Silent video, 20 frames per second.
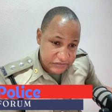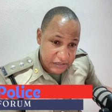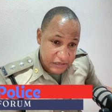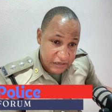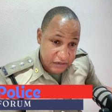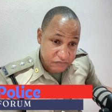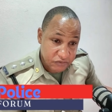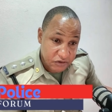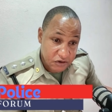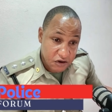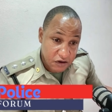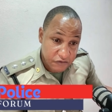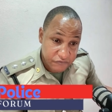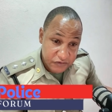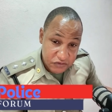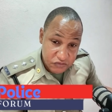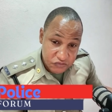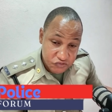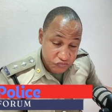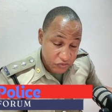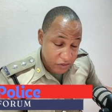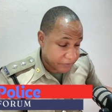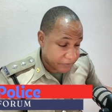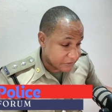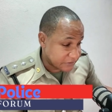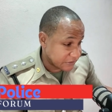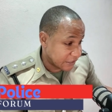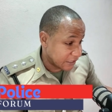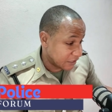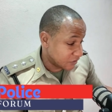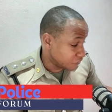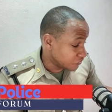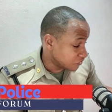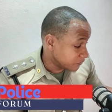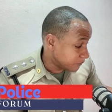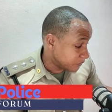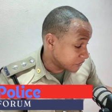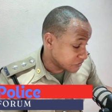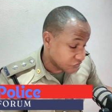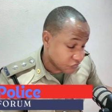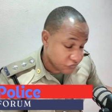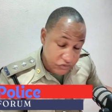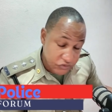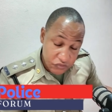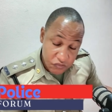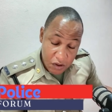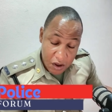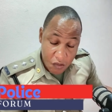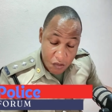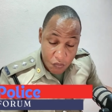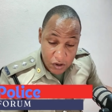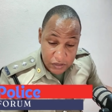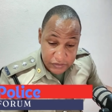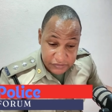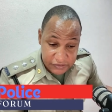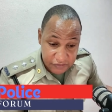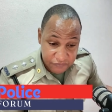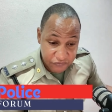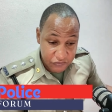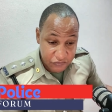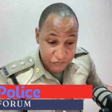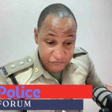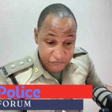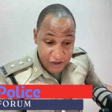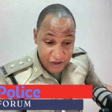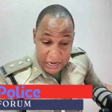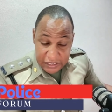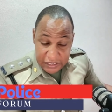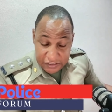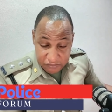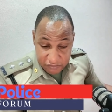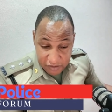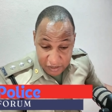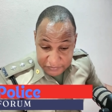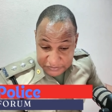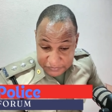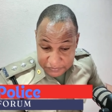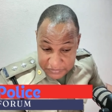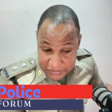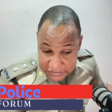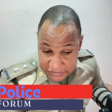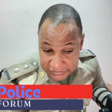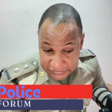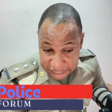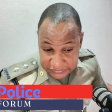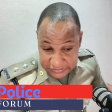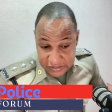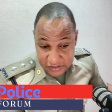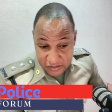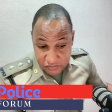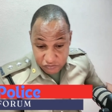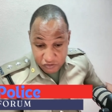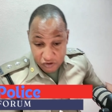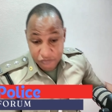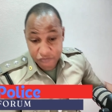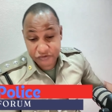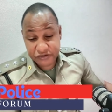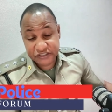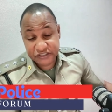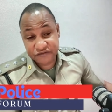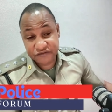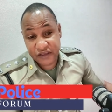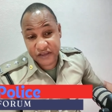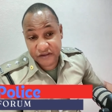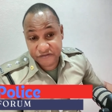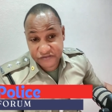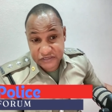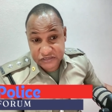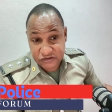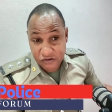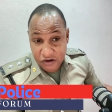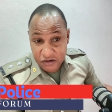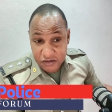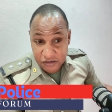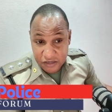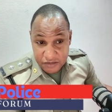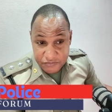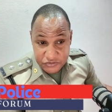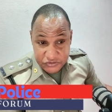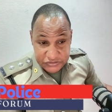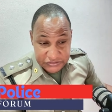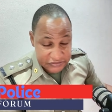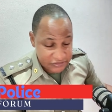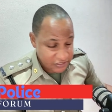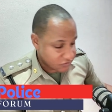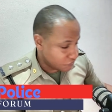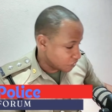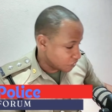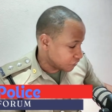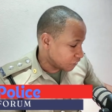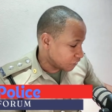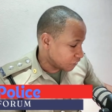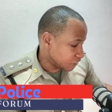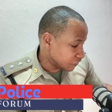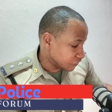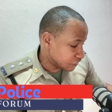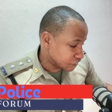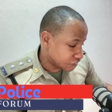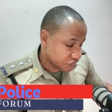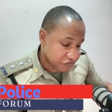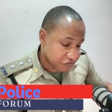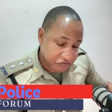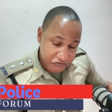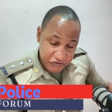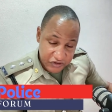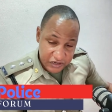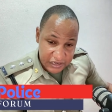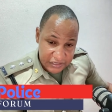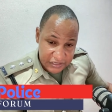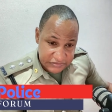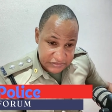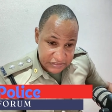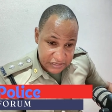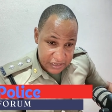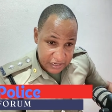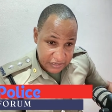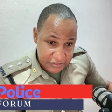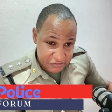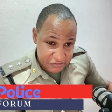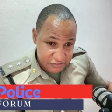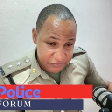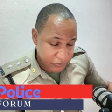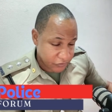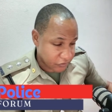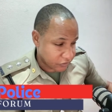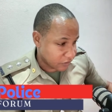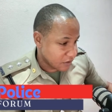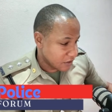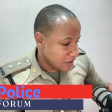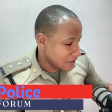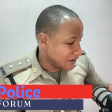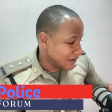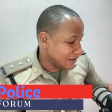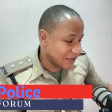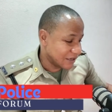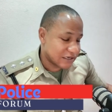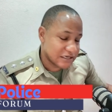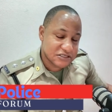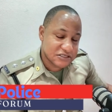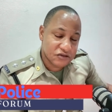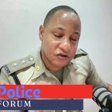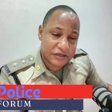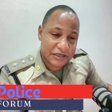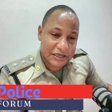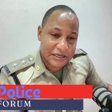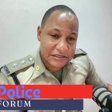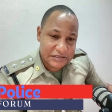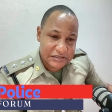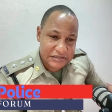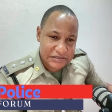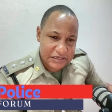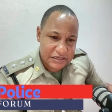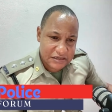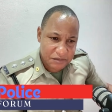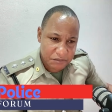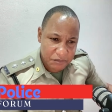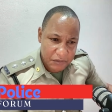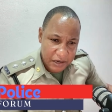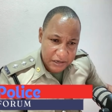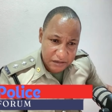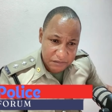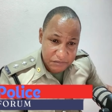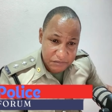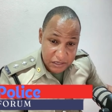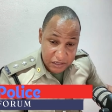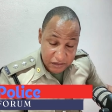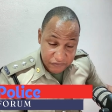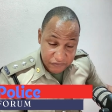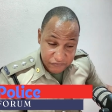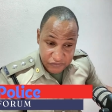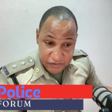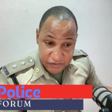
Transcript: and recover those weapons, get those persons who we know are wanted for violent crimes, murders, robberies, theft in other communities, and want to use Soufriere as their hiding spot. Let us not entertain them kind of behavior.